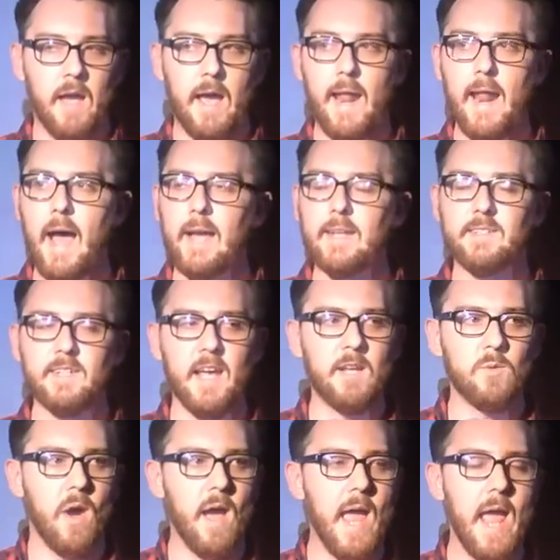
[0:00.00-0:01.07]
And I
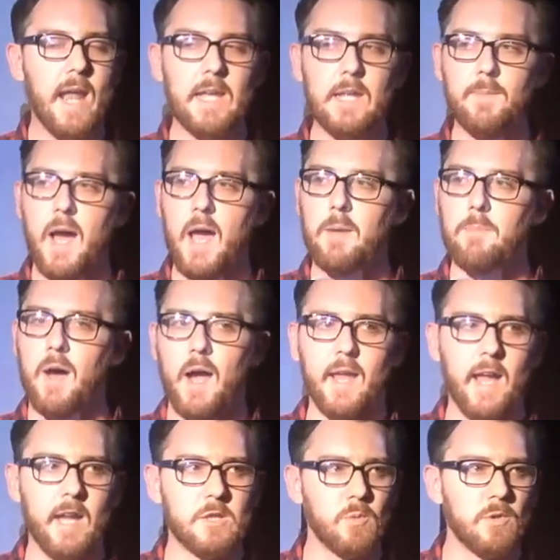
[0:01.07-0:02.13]
did what any man my
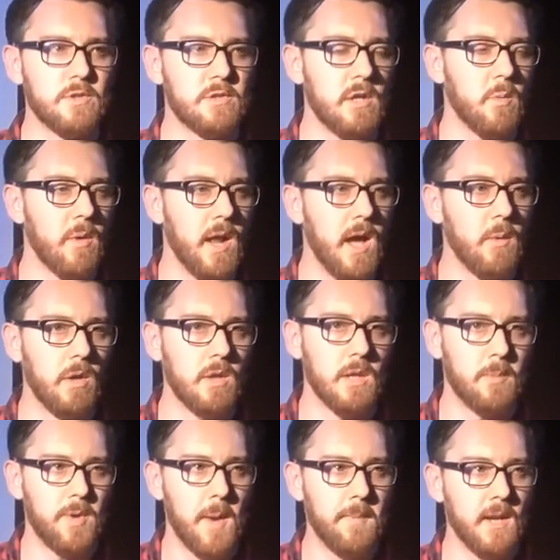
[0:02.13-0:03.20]
age would do when I won
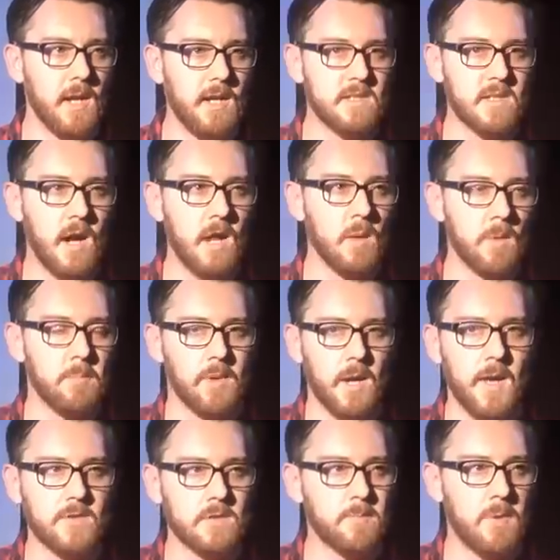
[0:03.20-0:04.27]
the Premier League title with
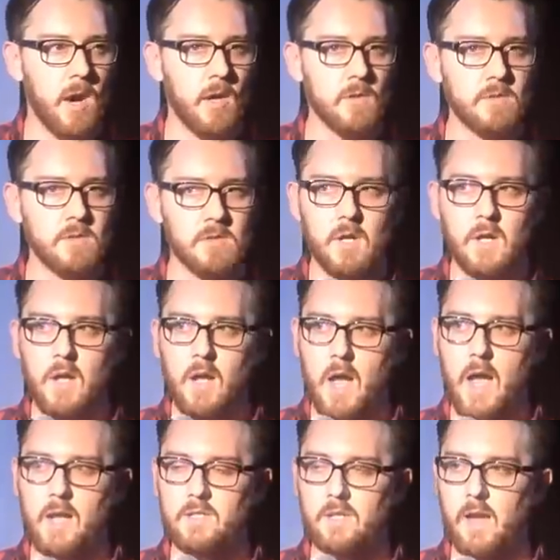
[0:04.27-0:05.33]
Blyth Spartans.
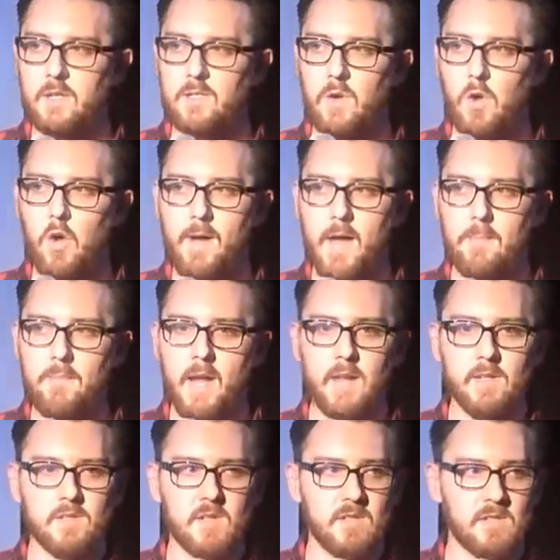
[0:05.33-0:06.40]
I text all my
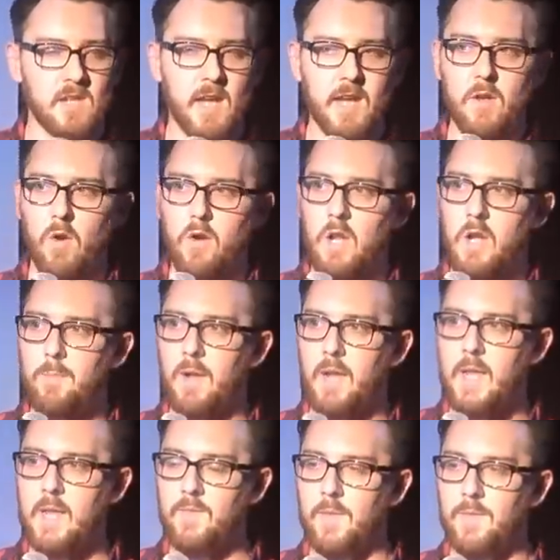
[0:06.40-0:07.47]
mates to say, you're not going to
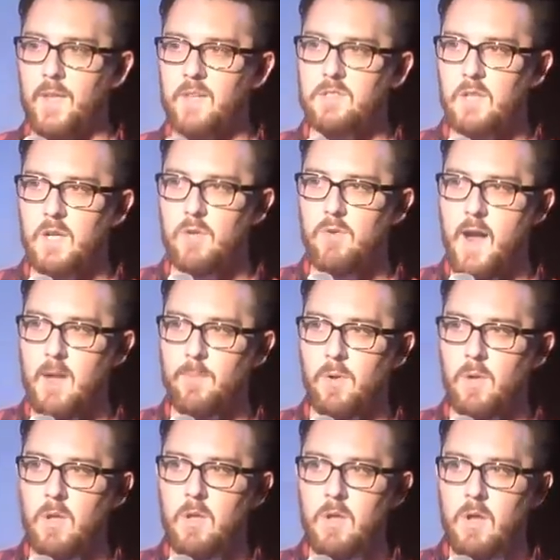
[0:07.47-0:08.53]
believe it, this is
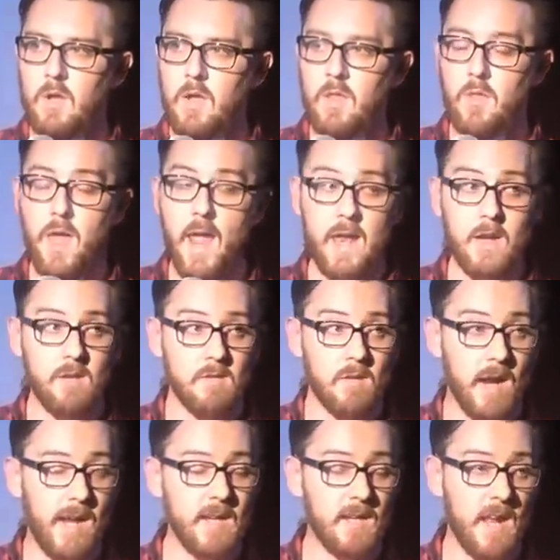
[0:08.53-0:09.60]
incredible. Then,
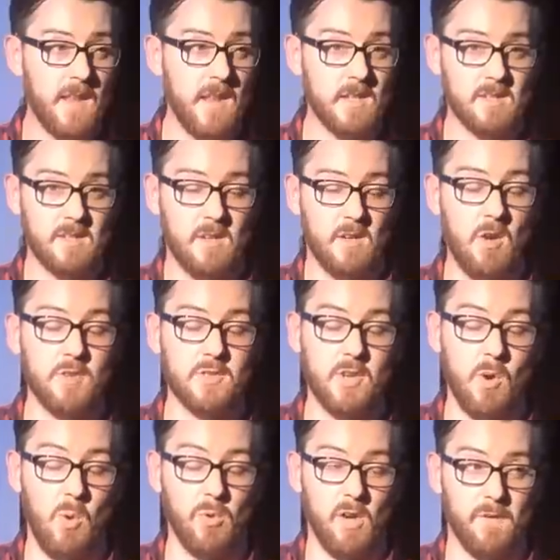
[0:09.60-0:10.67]
right, get this, got
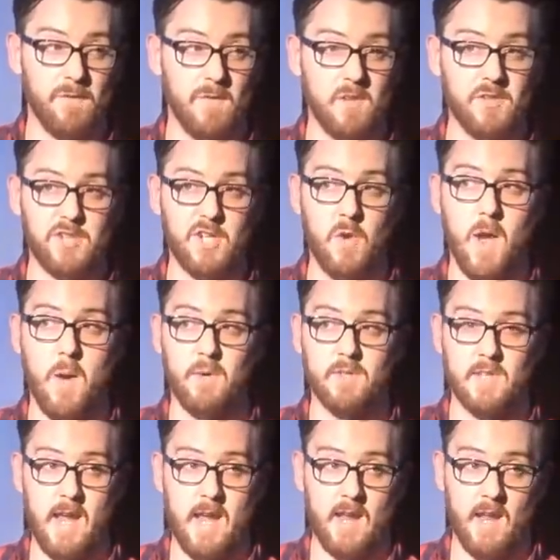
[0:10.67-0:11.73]
told off two
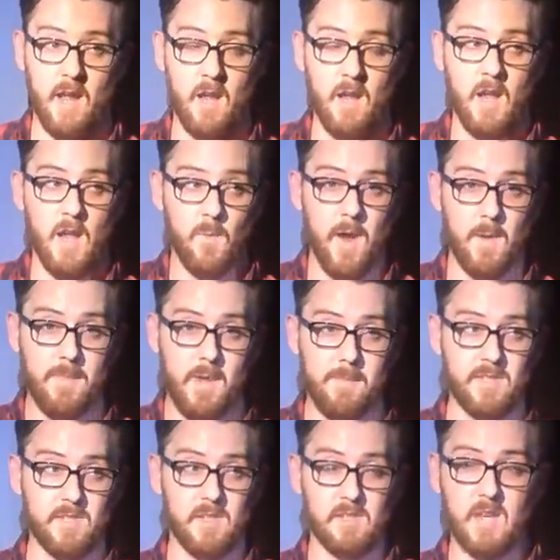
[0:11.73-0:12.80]
hours later when my
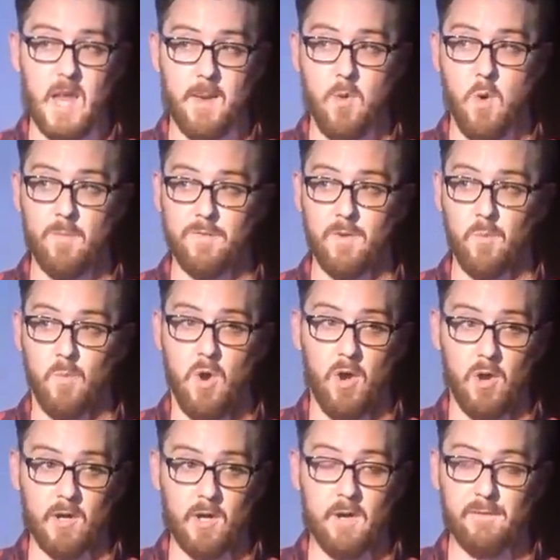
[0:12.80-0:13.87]
missus came home from
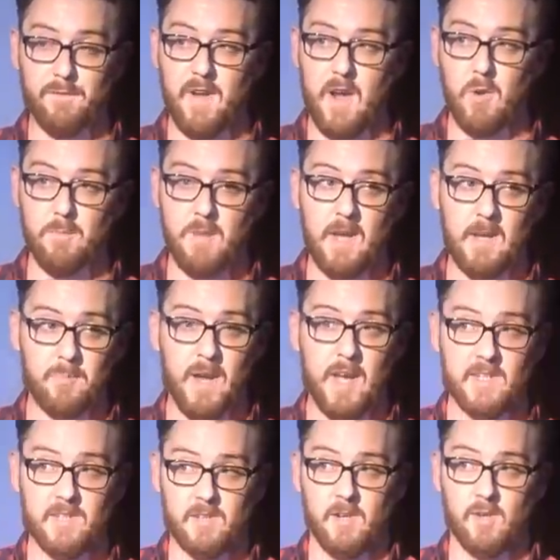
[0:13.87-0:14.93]
work and found me
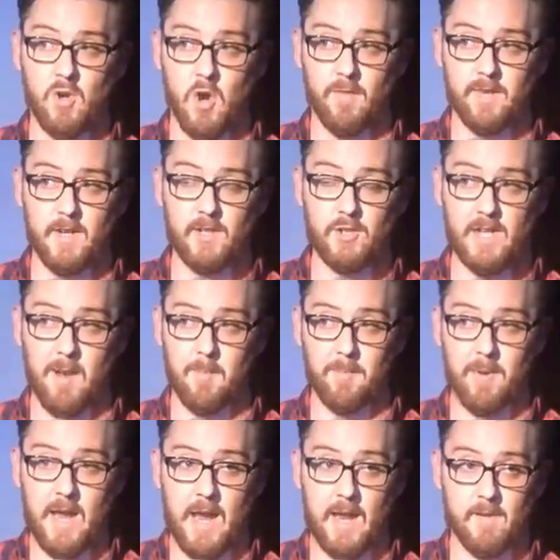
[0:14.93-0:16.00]
pissed and covered in
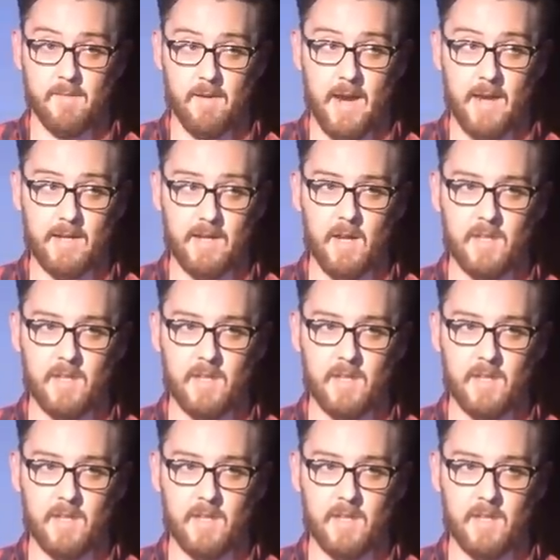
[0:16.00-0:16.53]
champagne, right?